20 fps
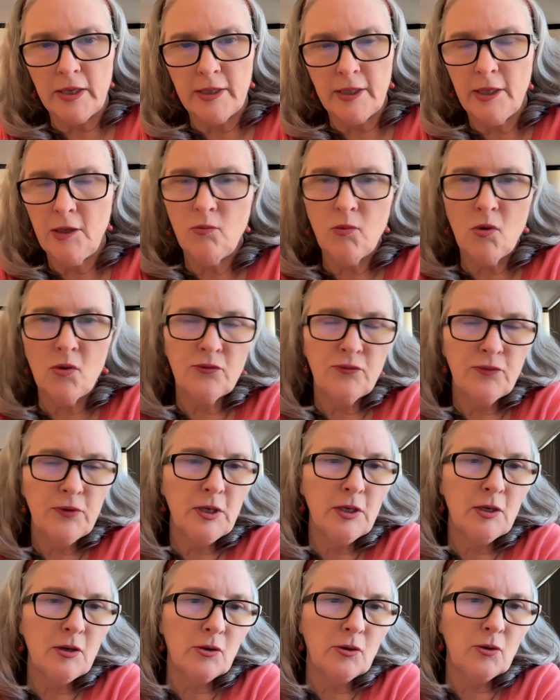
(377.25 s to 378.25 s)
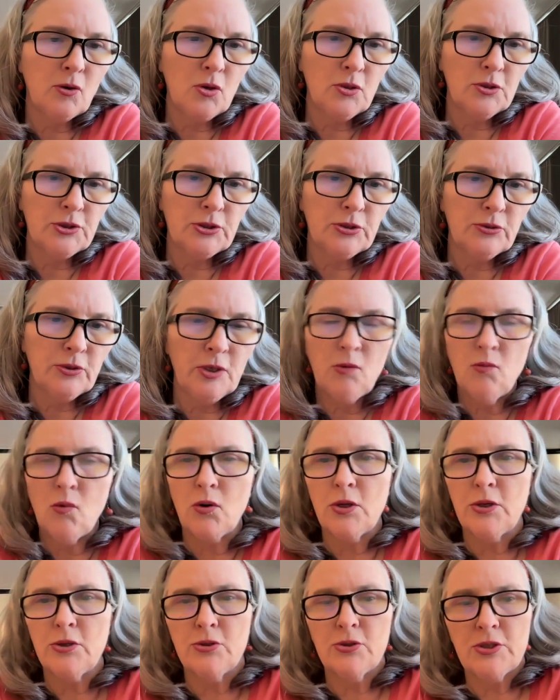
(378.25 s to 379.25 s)
He won't fit in our culture. He
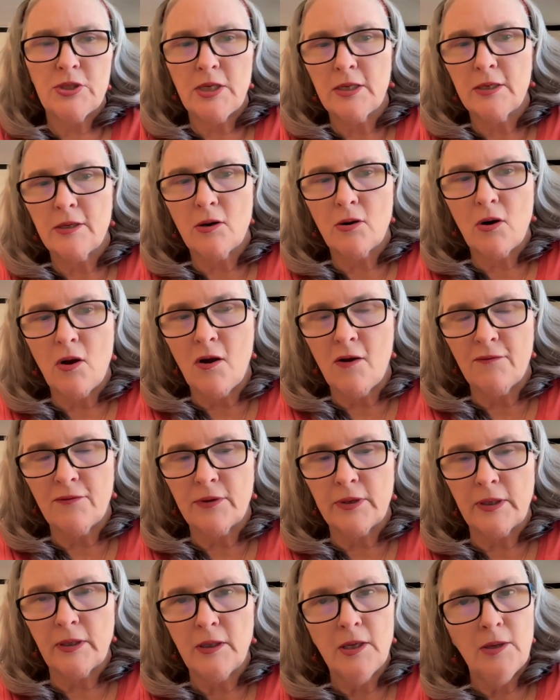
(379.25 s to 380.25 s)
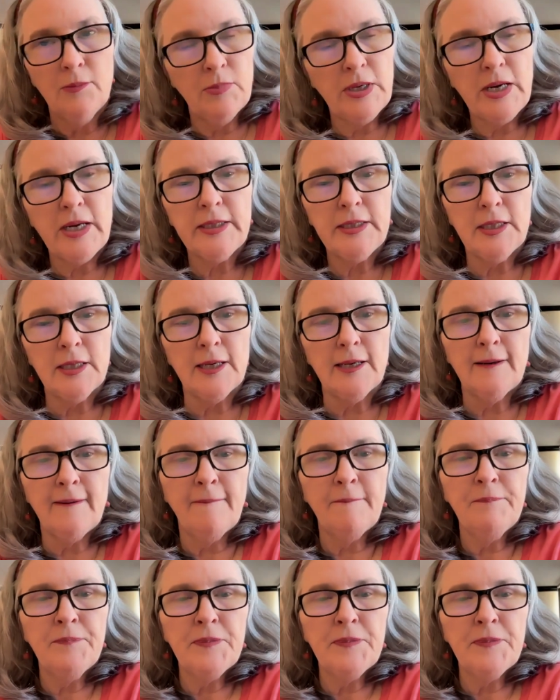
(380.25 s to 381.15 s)
won't understand our offering. But I did it."